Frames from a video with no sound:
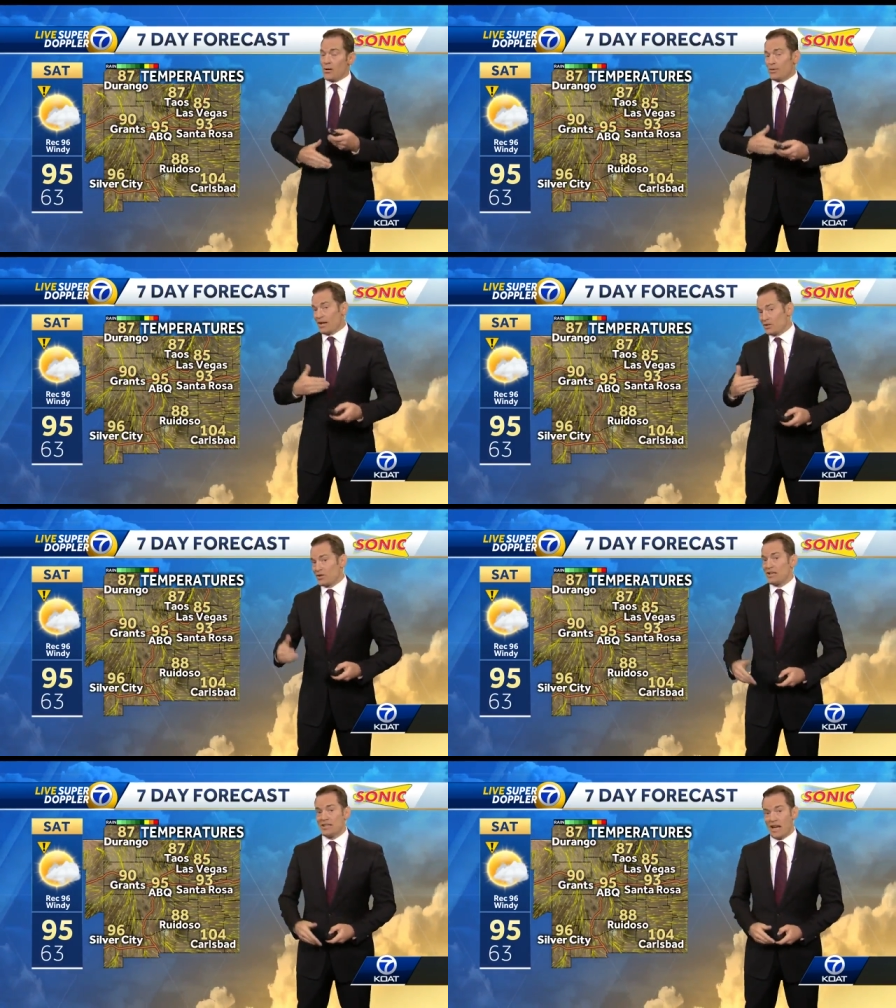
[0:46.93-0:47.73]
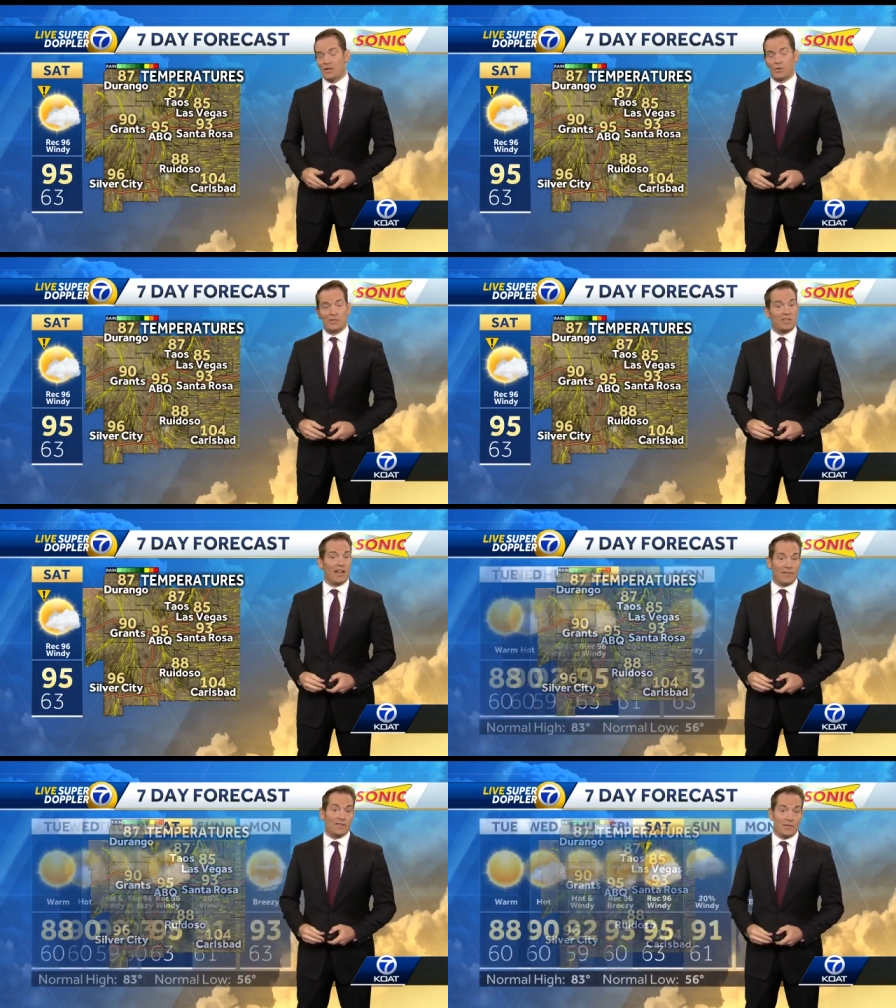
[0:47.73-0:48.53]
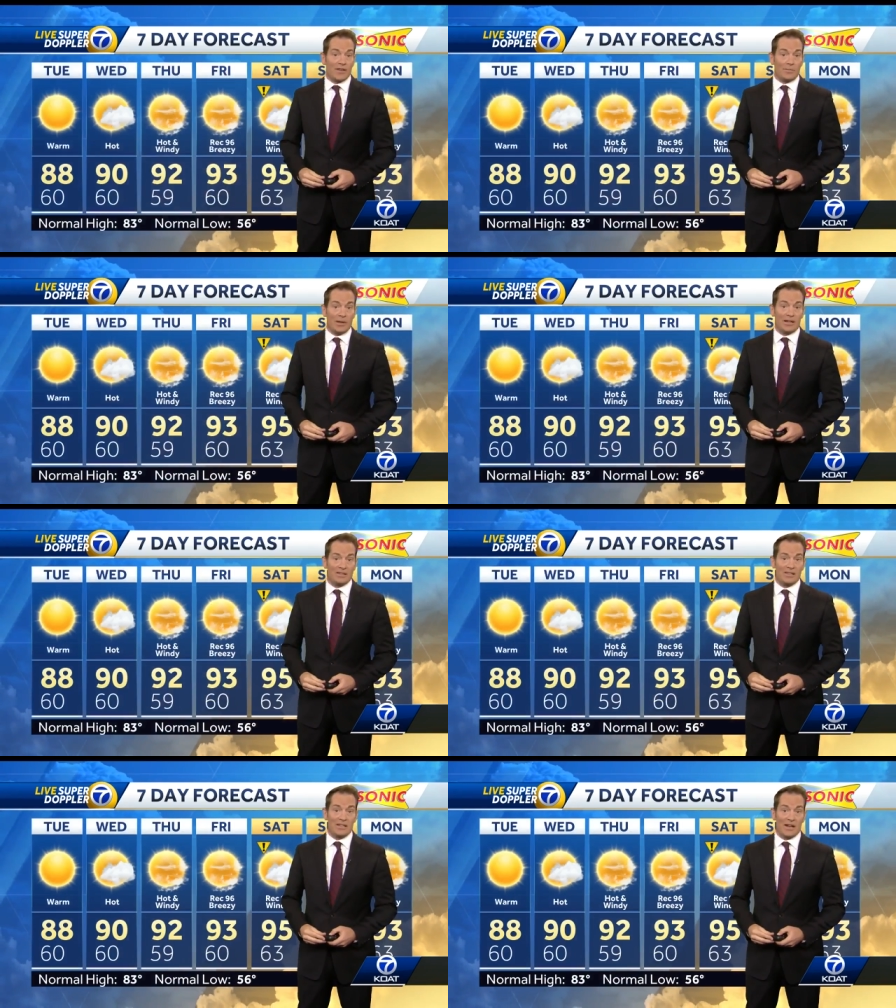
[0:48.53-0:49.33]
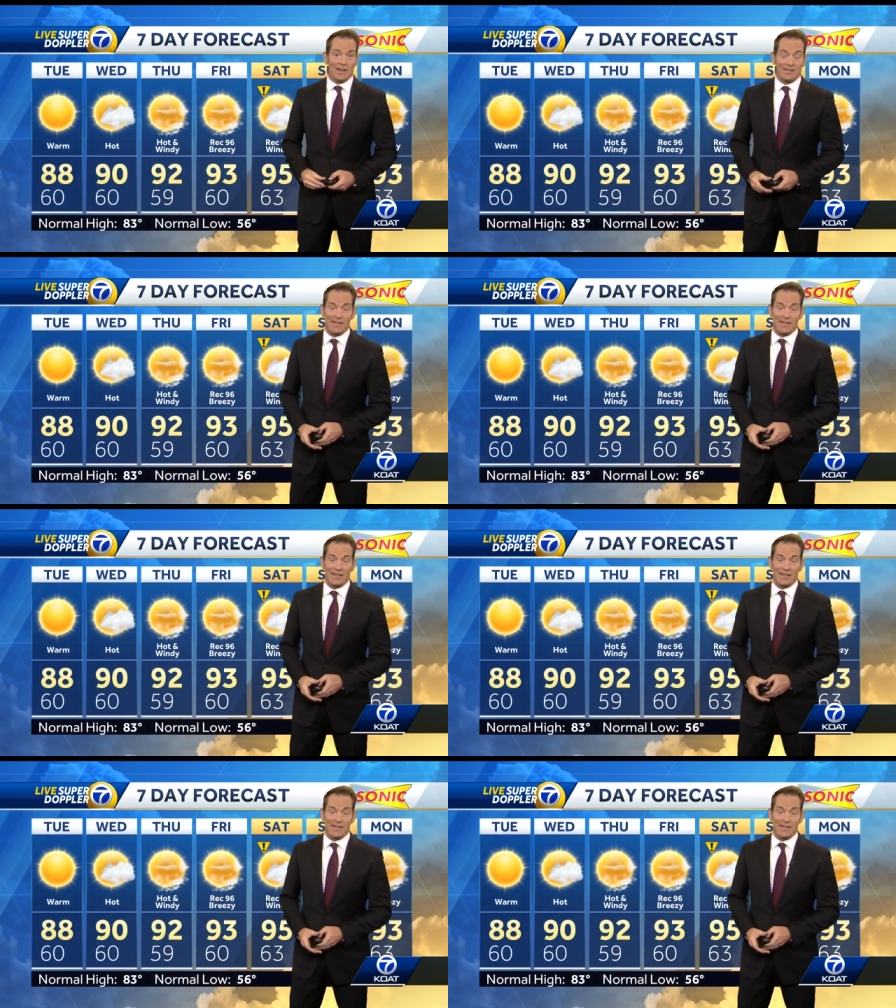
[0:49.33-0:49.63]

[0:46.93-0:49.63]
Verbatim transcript: Potentially dangerous levels of heat being seen on